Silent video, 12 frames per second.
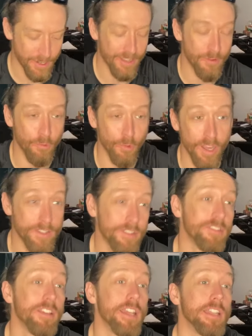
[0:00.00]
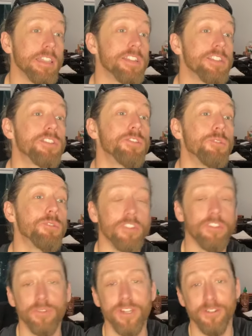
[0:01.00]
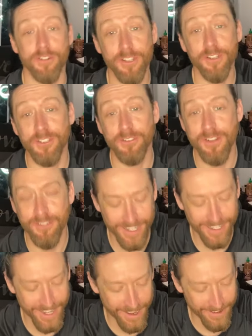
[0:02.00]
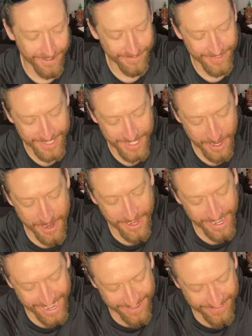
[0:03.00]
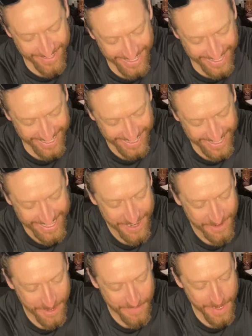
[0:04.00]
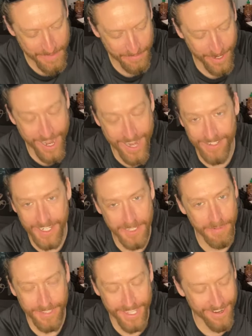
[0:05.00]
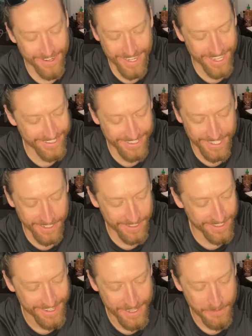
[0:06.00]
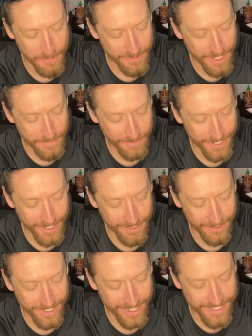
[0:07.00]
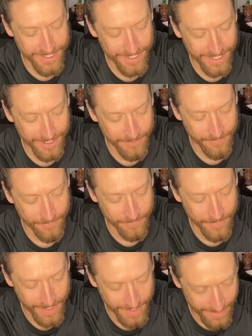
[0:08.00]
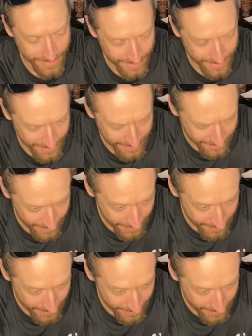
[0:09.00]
what at least 2 of the 3 are still doing right now. So, I mean, we've made progress, but they are not done with that particular task yet. All right,